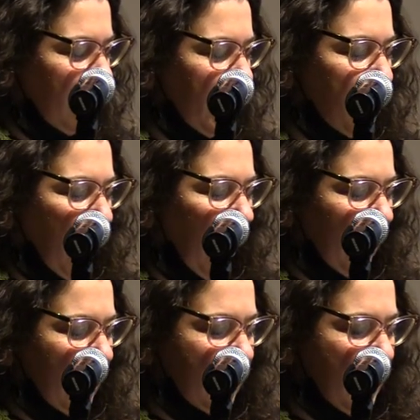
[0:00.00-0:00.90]
This
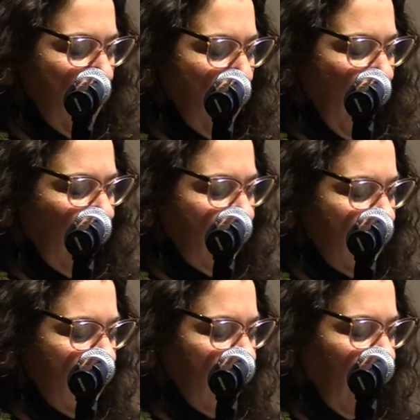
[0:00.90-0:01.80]
body is imbalanced
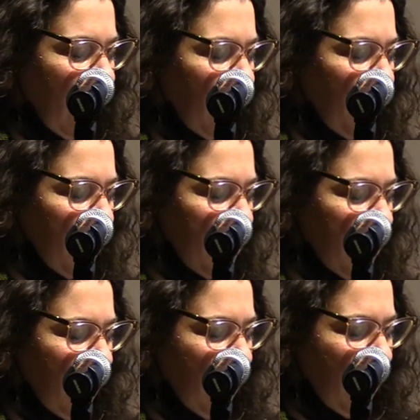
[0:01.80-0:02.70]
scales,